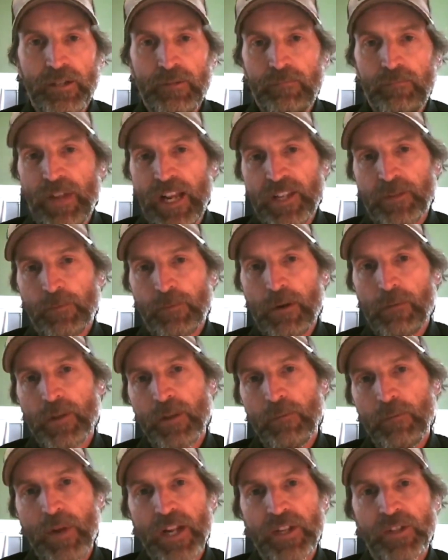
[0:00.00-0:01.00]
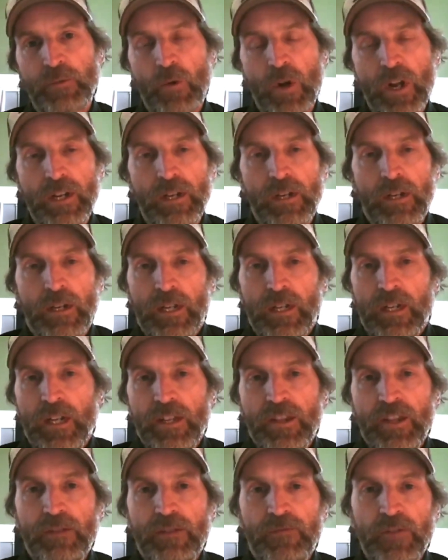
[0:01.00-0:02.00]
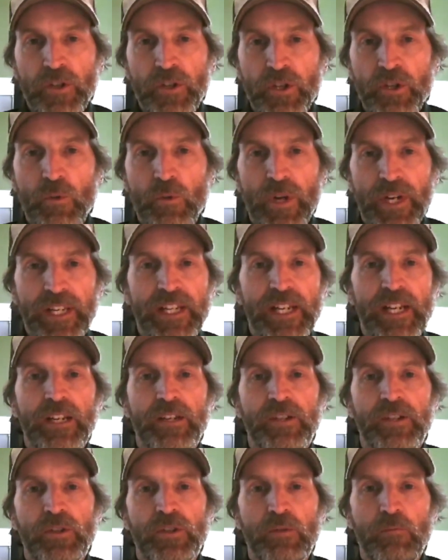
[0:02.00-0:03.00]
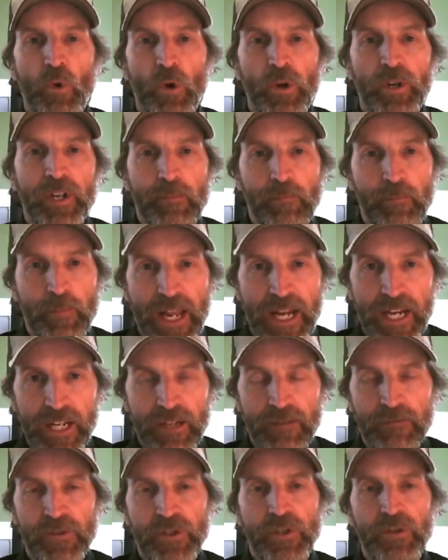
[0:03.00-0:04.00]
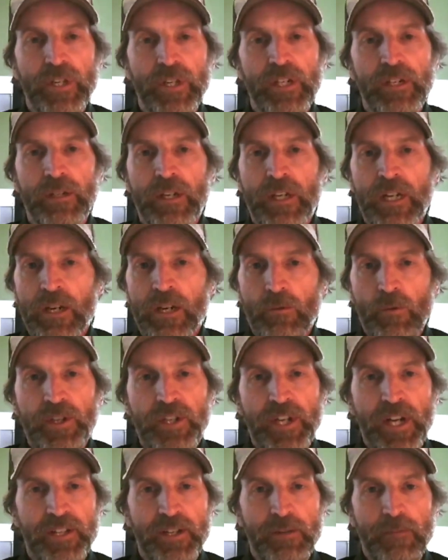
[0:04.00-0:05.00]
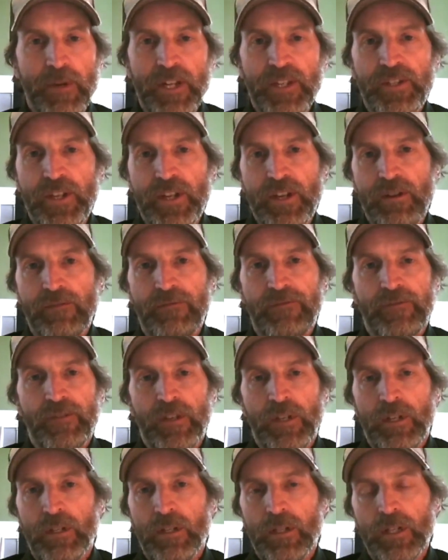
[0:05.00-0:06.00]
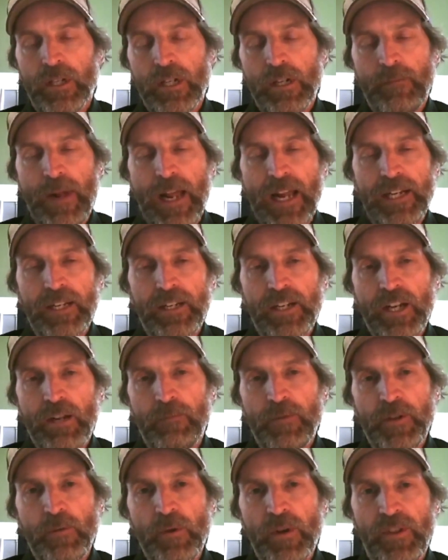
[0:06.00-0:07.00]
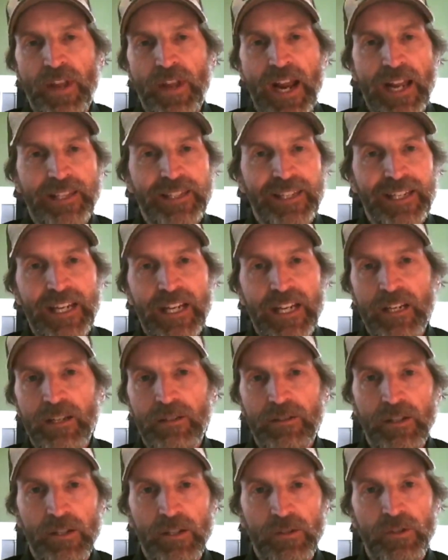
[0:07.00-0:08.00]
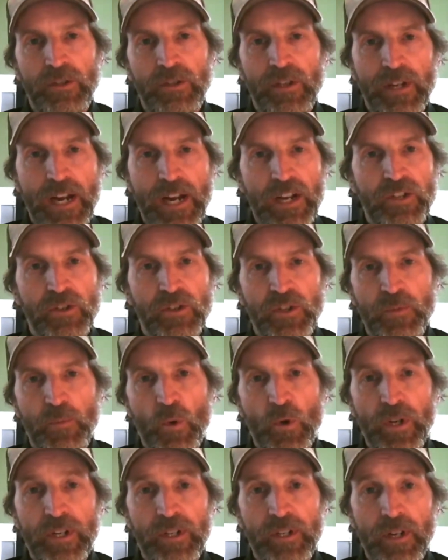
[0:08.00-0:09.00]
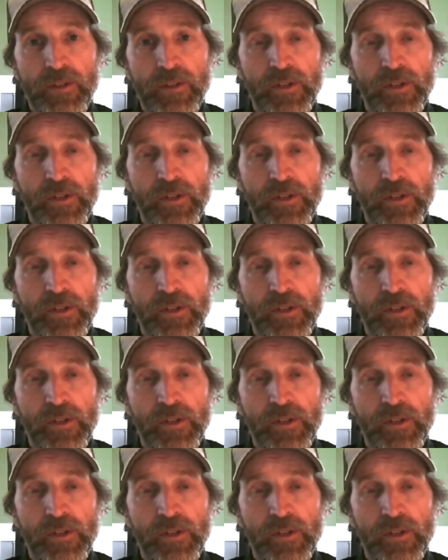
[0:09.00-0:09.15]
That's probably the best way. And then if you do want to get into more competitive shooting, reach out to myself. I can help you with that to get into the National Sporting Clays